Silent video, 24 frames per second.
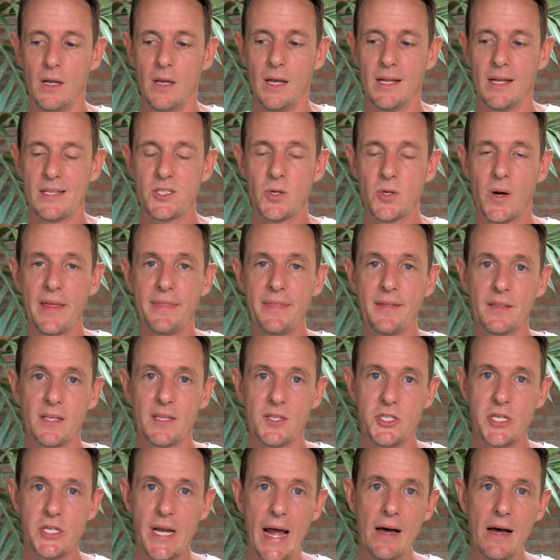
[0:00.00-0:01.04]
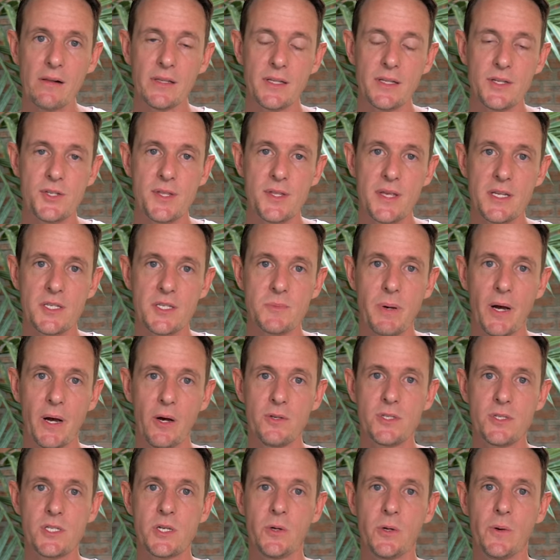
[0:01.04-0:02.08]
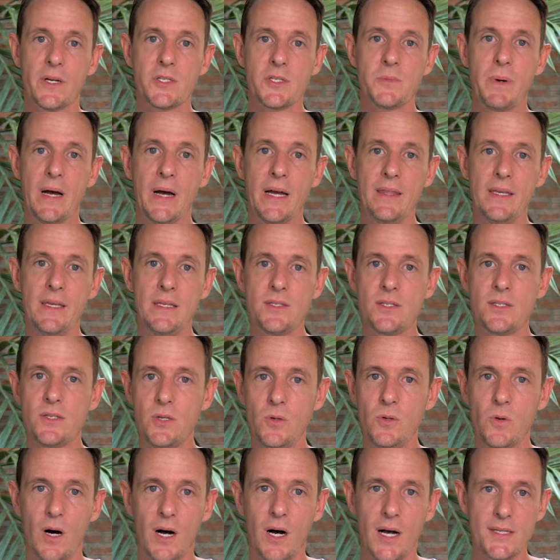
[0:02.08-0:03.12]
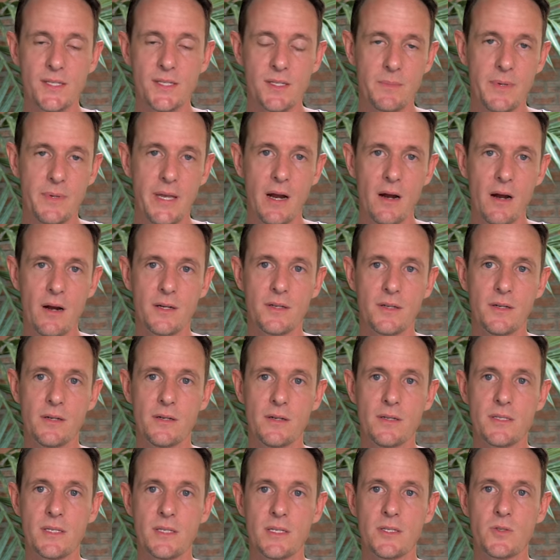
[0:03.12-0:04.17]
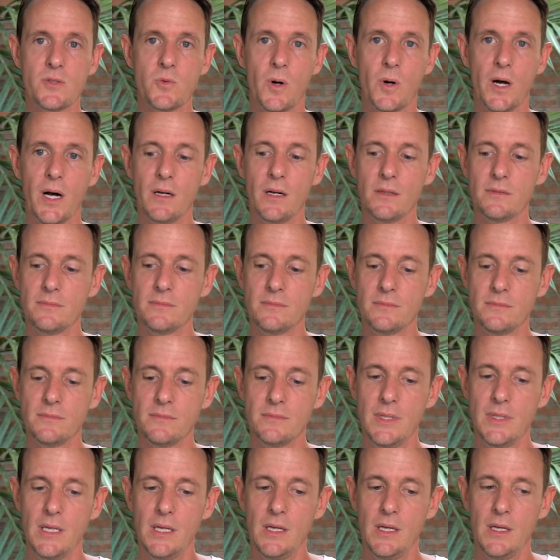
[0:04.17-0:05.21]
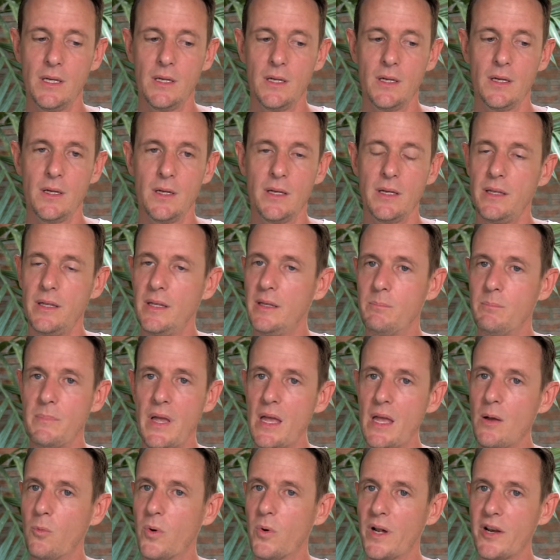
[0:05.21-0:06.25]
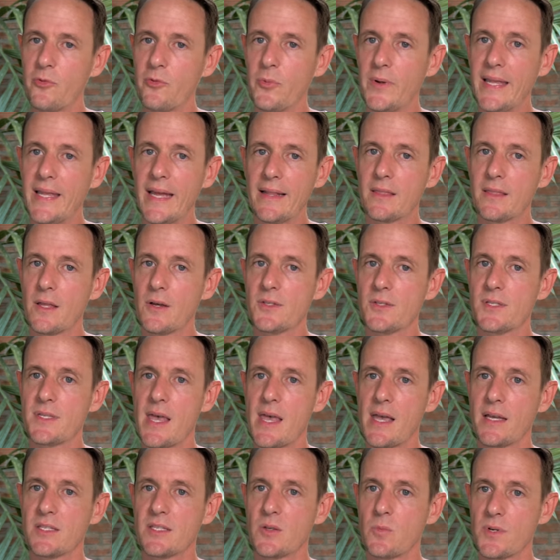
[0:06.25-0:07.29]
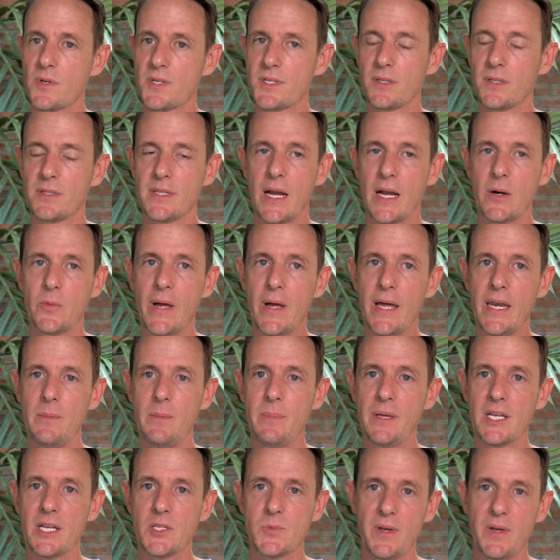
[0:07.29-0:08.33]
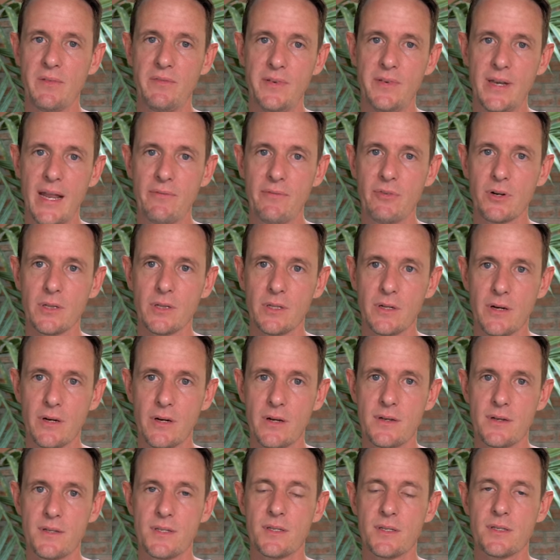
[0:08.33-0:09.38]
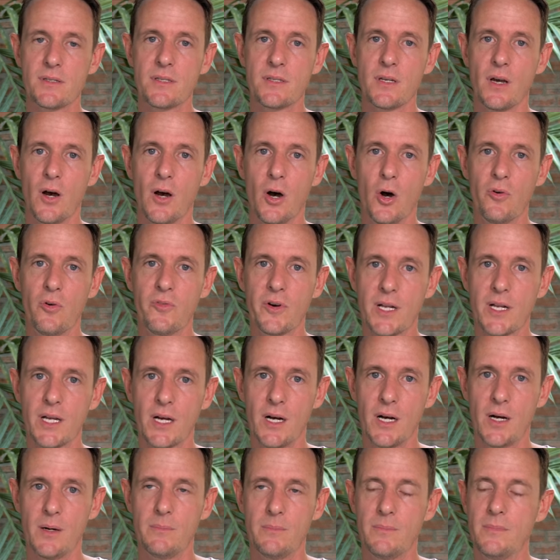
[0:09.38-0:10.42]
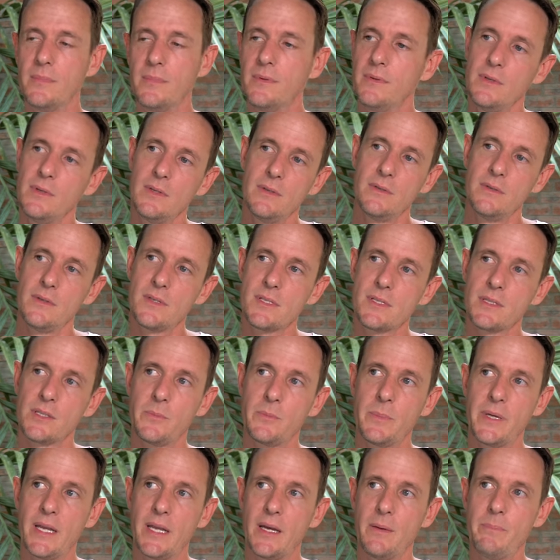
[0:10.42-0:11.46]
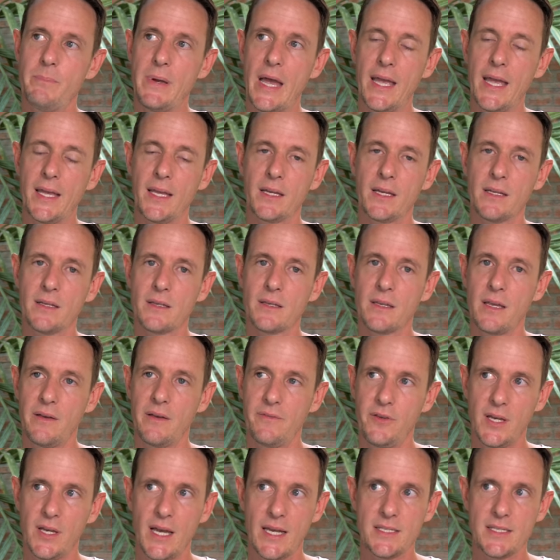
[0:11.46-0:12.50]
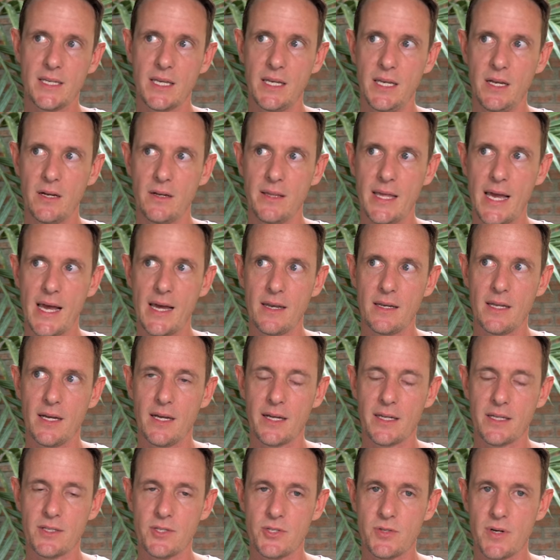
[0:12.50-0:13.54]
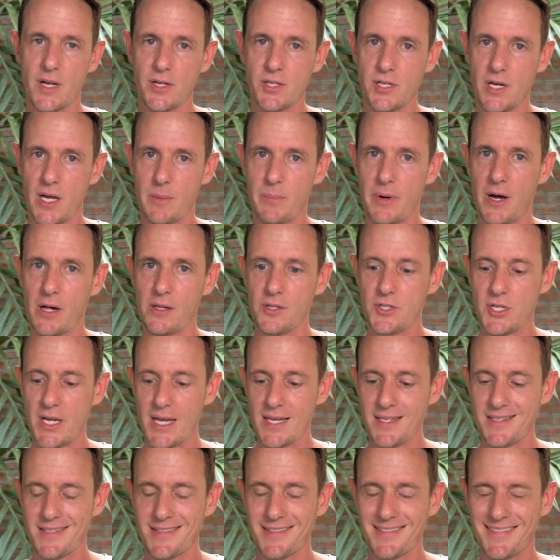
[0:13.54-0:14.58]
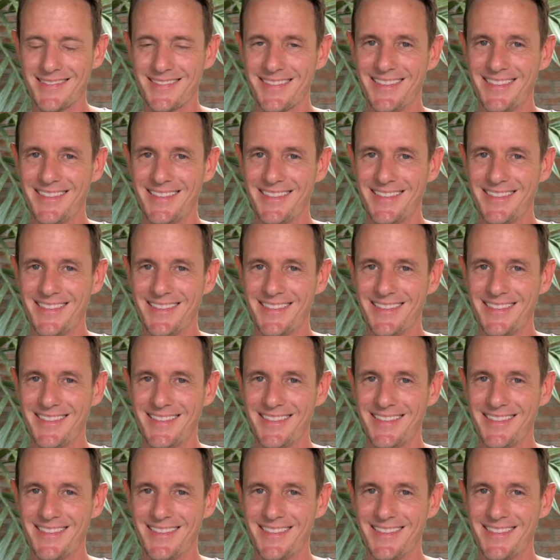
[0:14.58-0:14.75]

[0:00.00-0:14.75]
And so I think the challenge that is posed to us by these two awesome characters is, well, what if we get those things and we're still not ready because we've never learned to overcome, it's a little bit of banging. If you guys can hear that construction, I apologize.